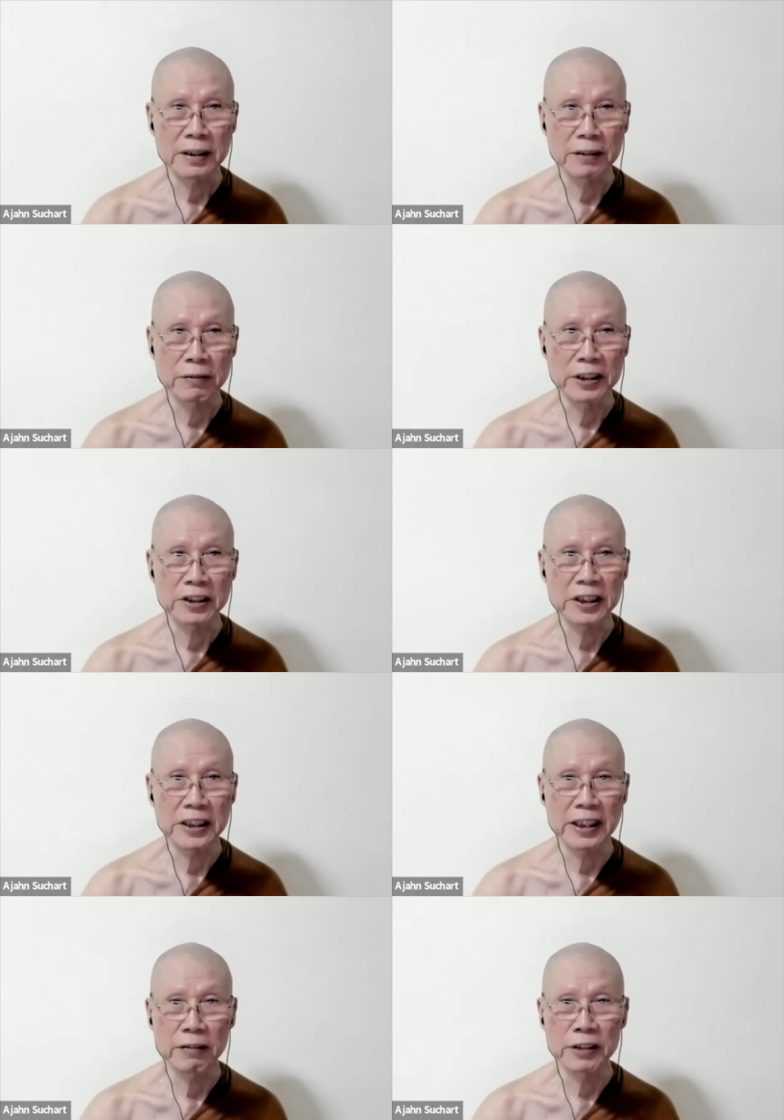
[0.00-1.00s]
See, when you
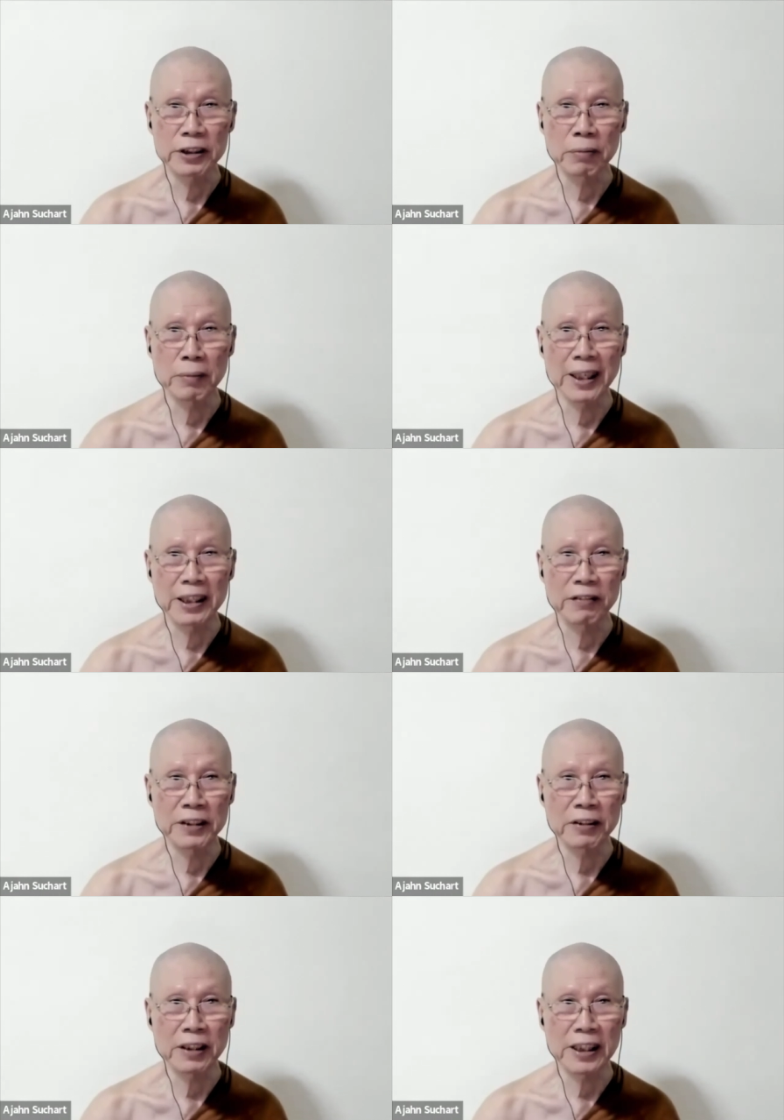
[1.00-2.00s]
see, when your mind
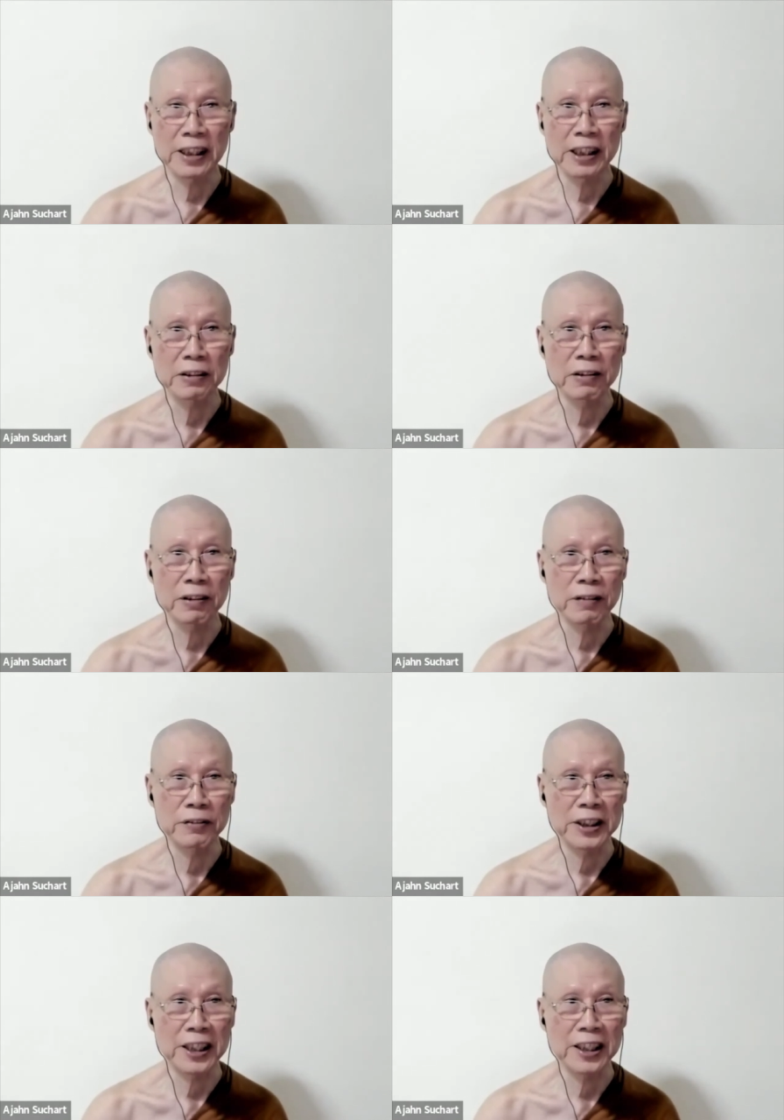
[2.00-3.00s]
eventually let go of
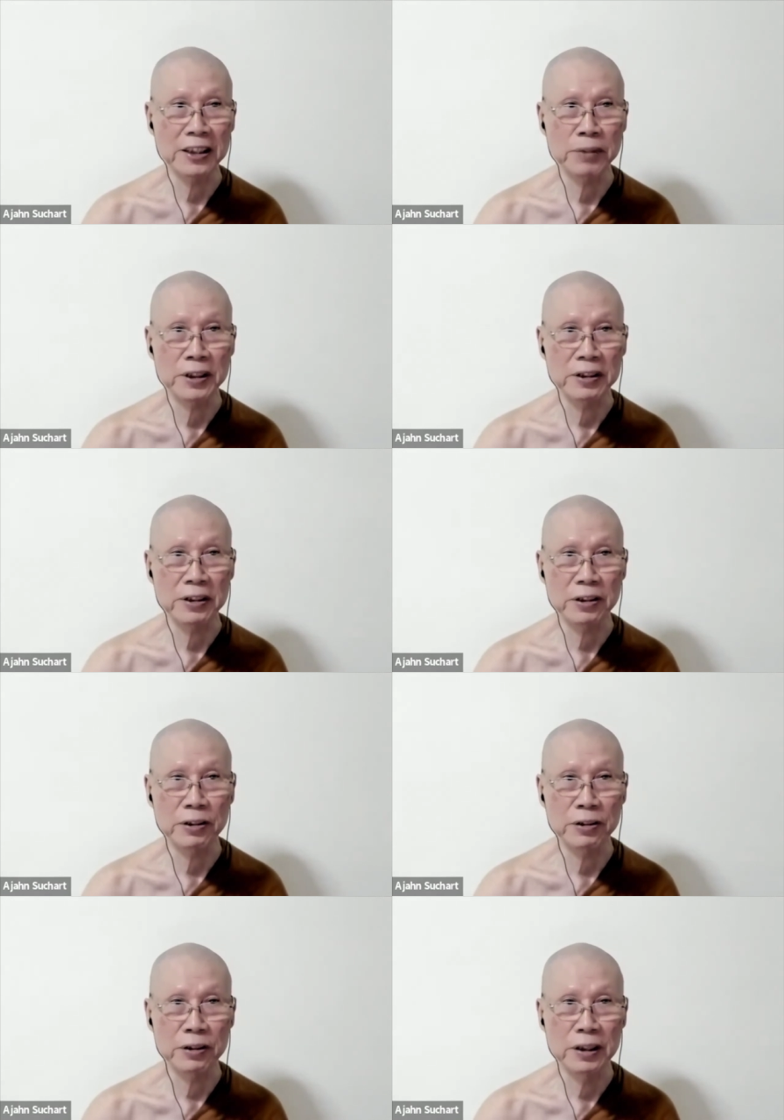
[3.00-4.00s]
your attachment
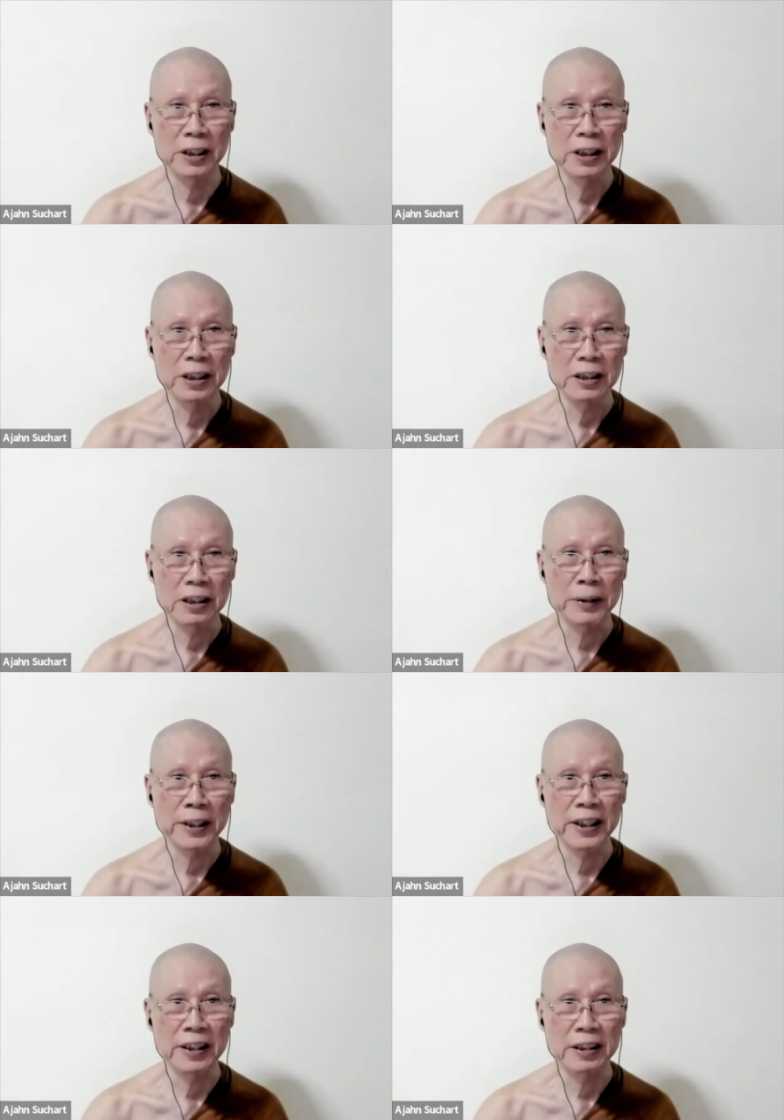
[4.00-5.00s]
to the
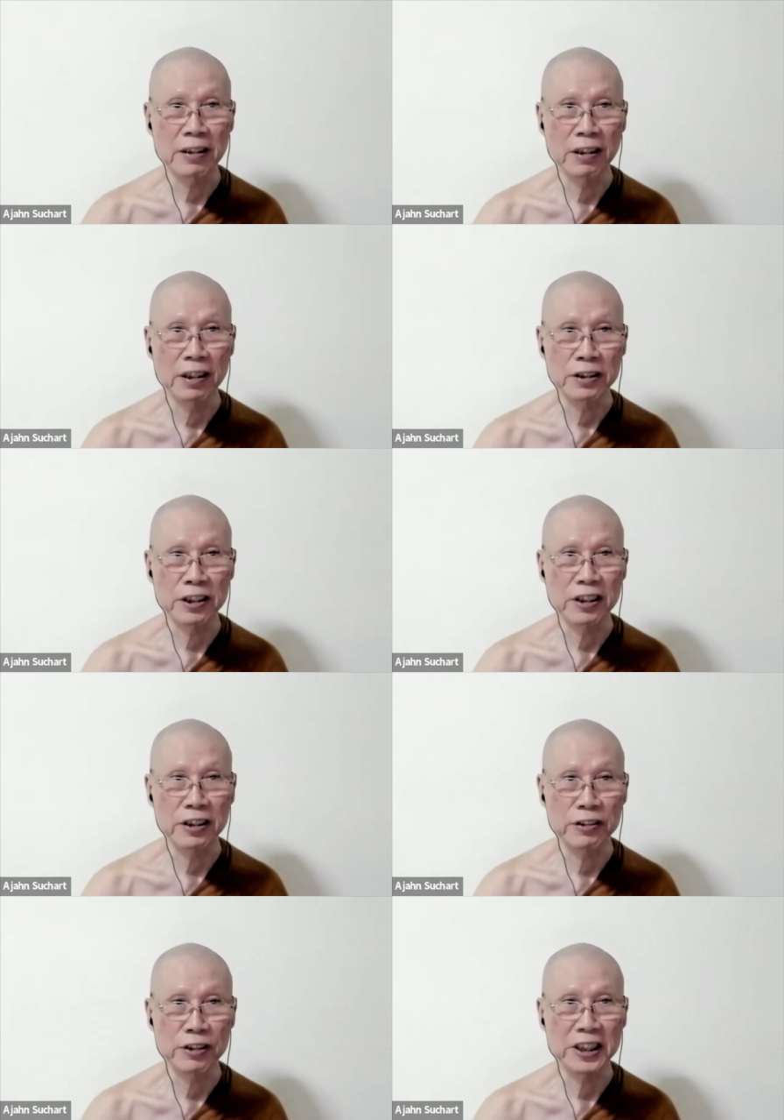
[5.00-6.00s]
pain or
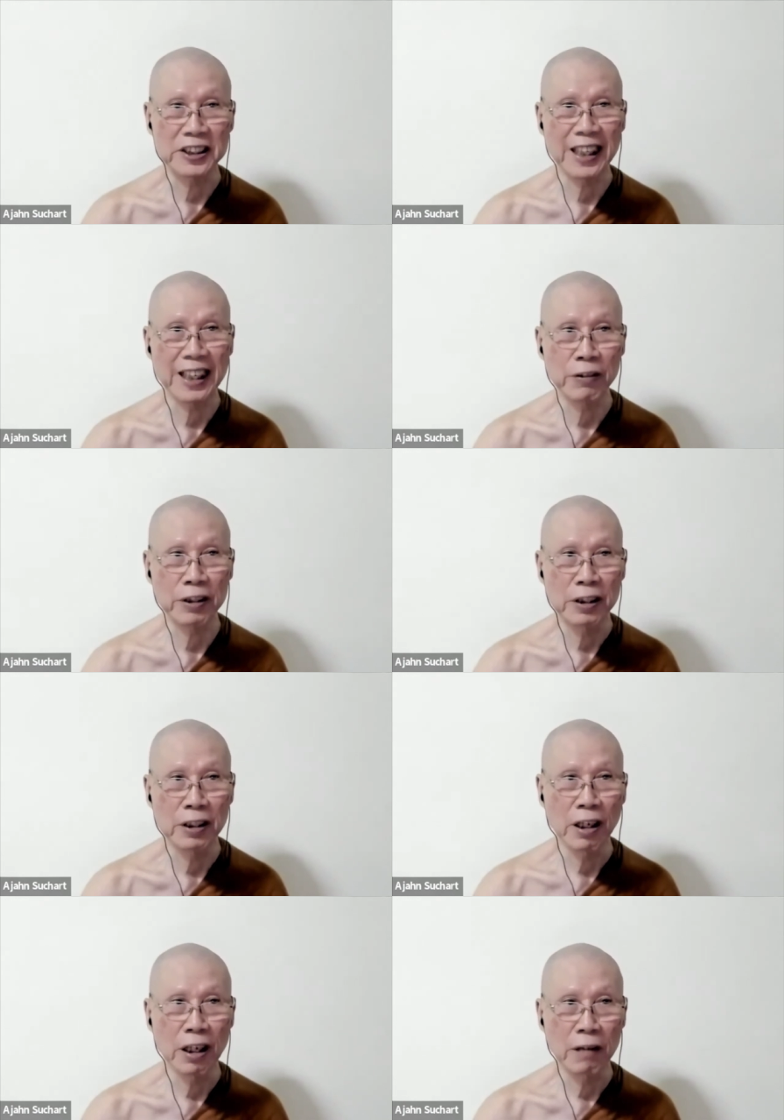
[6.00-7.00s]
the, your desire
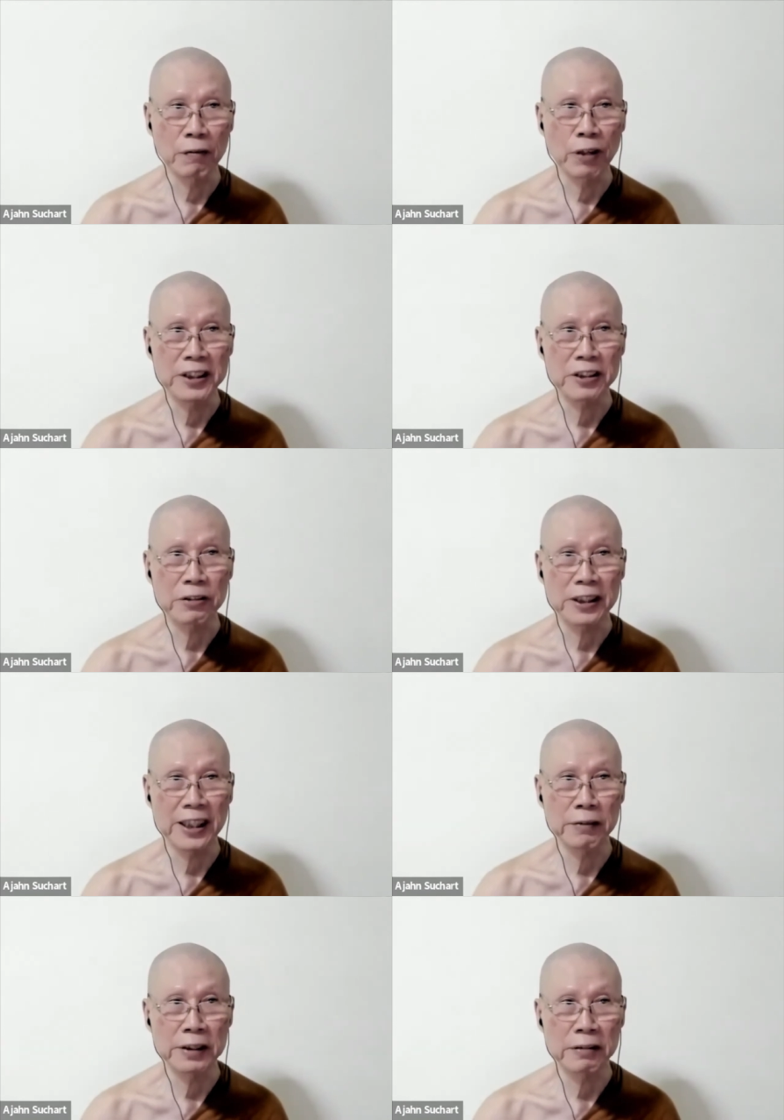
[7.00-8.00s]
of wanting to
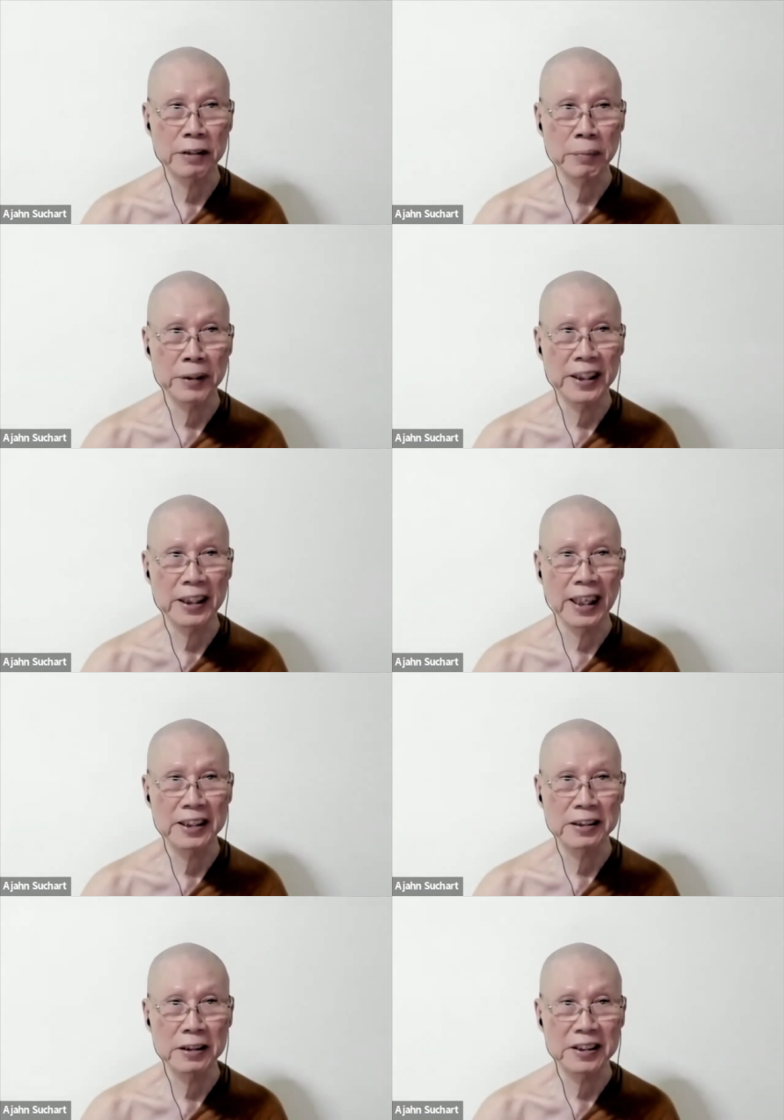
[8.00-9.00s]
get rid of the pain
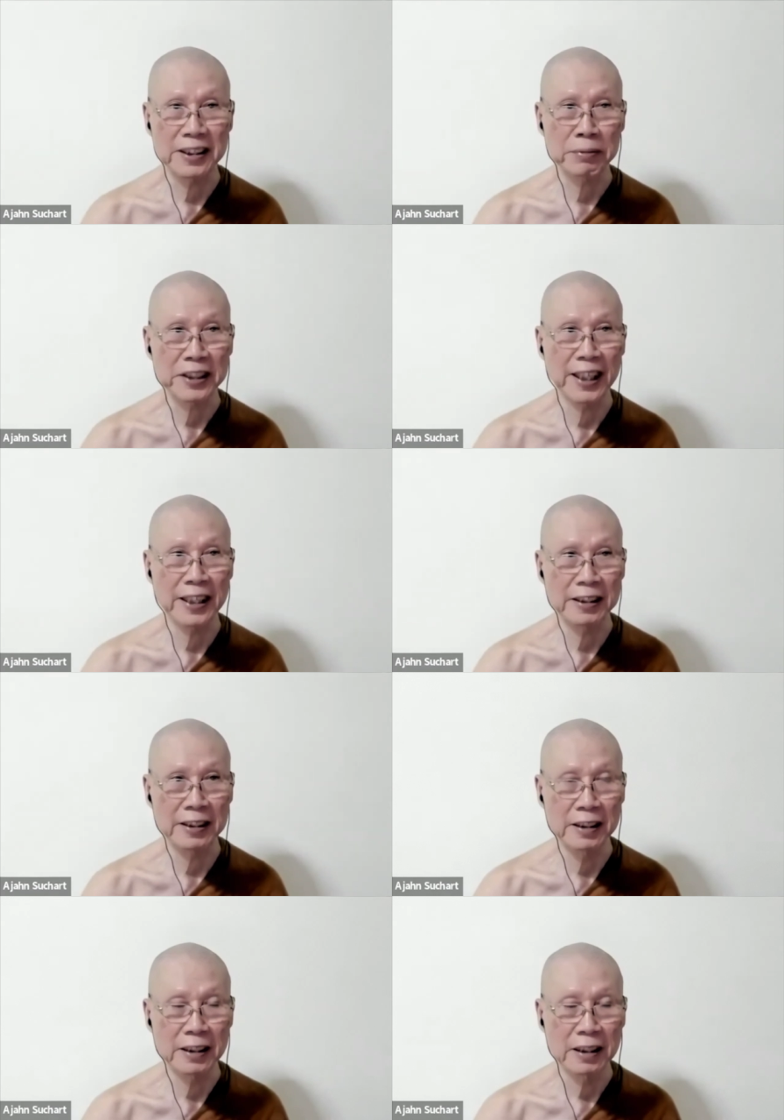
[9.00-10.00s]
has subsided,